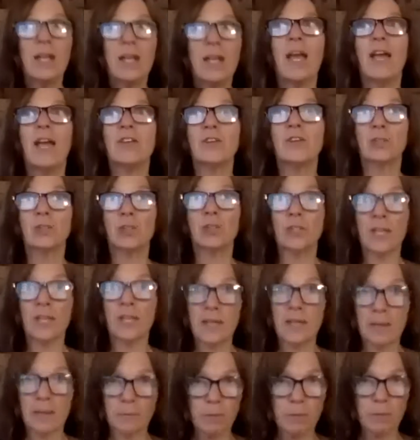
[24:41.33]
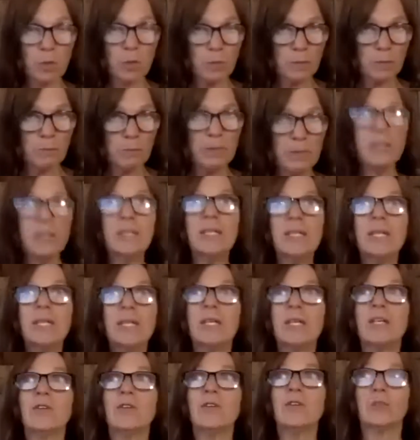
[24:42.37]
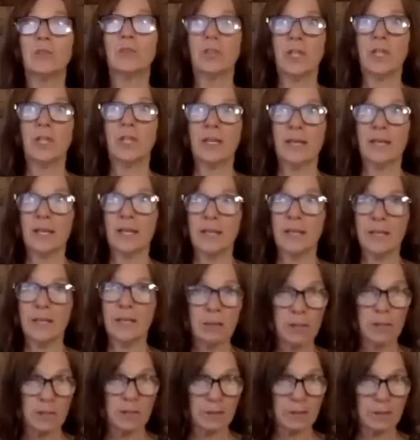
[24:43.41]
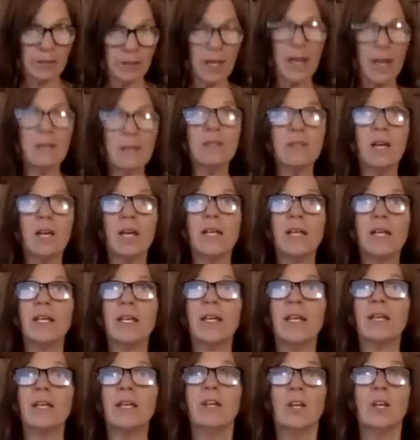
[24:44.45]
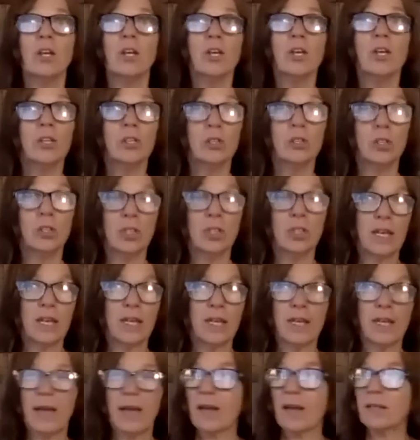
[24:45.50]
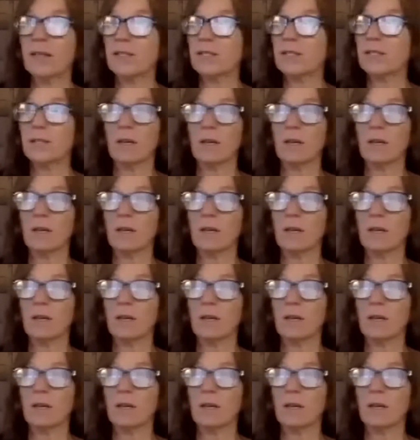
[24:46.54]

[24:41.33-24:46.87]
and you're looking at permeability, you're looking at healing the gut lining, you're looking at